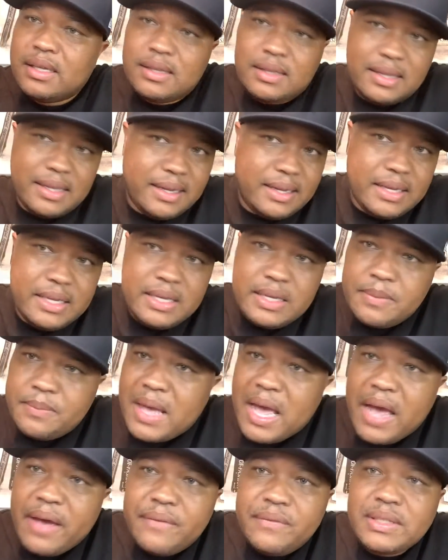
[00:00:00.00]
let him
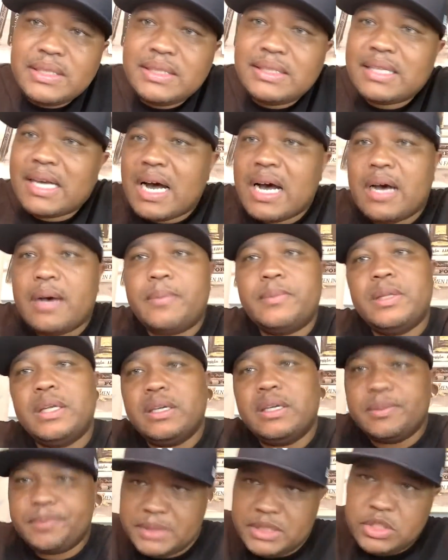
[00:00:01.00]
have his time, let
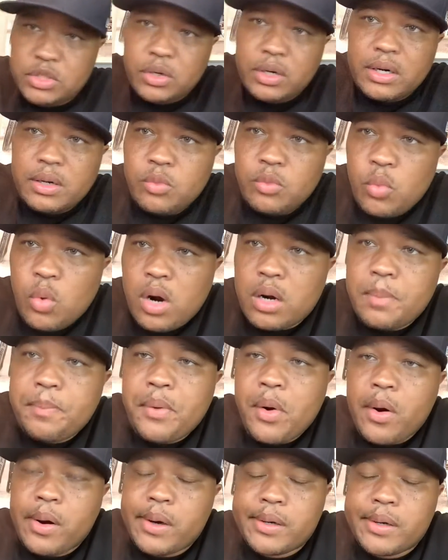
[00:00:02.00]
him enjoy the water
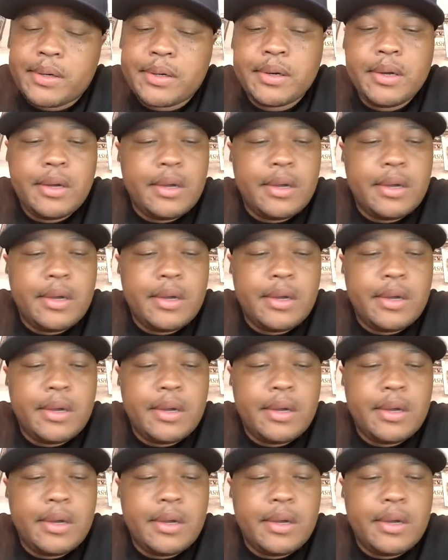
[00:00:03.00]
park.